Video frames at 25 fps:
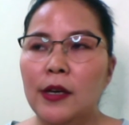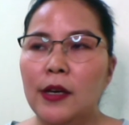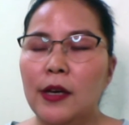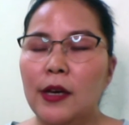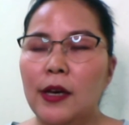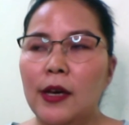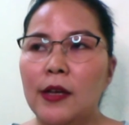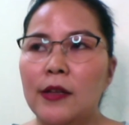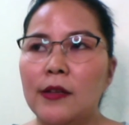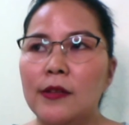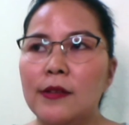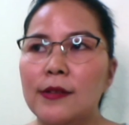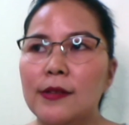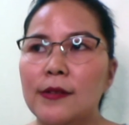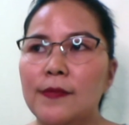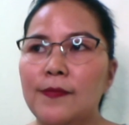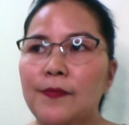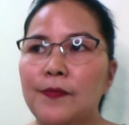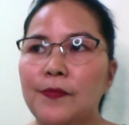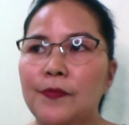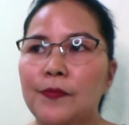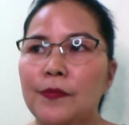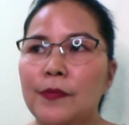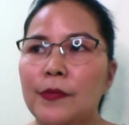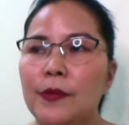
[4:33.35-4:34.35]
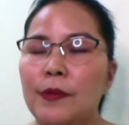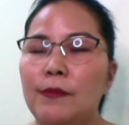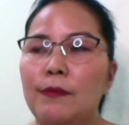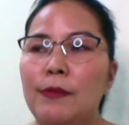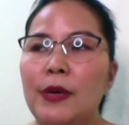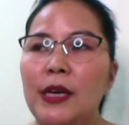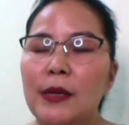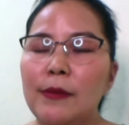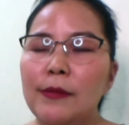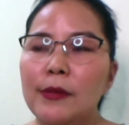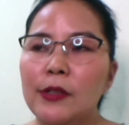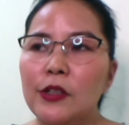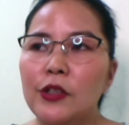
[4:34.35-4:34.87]
And
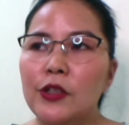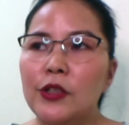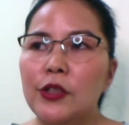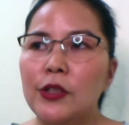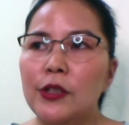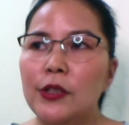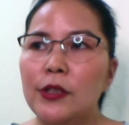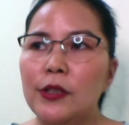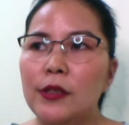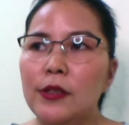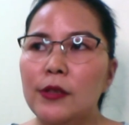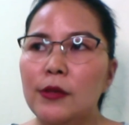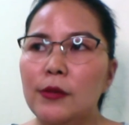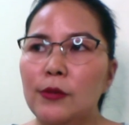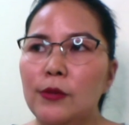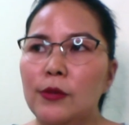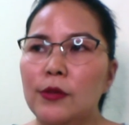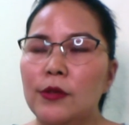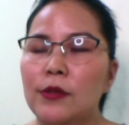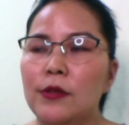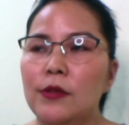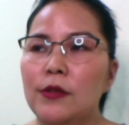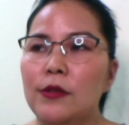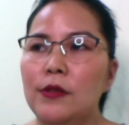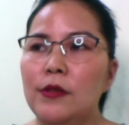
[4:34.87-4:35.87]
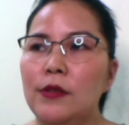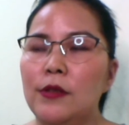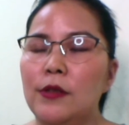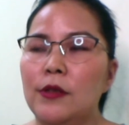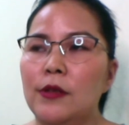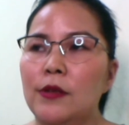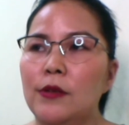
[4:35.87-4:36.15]
maybe she was,